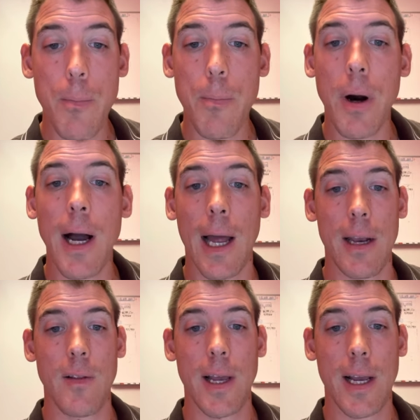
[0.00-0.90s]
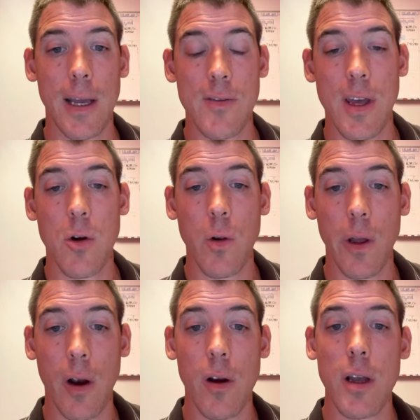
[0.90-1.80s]
But like I said
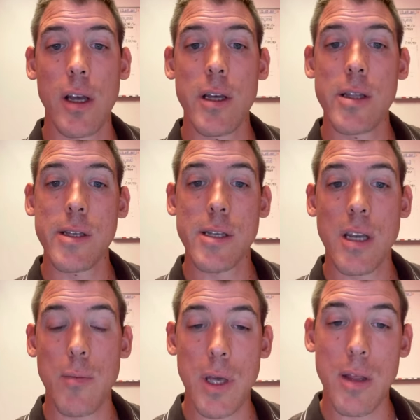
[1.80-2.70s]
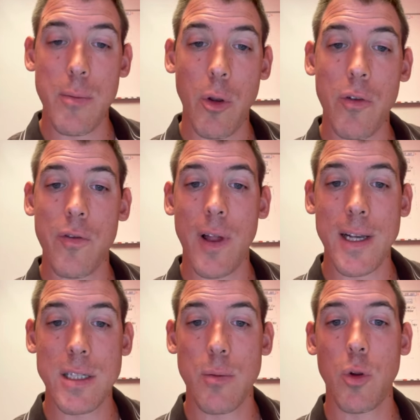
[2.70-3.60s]
earlier, this can be the most
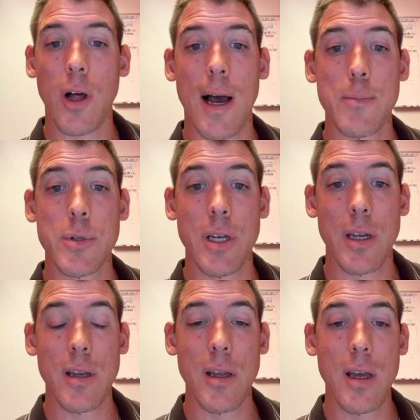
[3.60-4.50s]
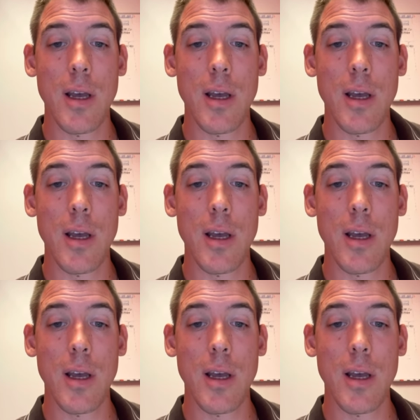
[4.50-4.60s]
flexible option.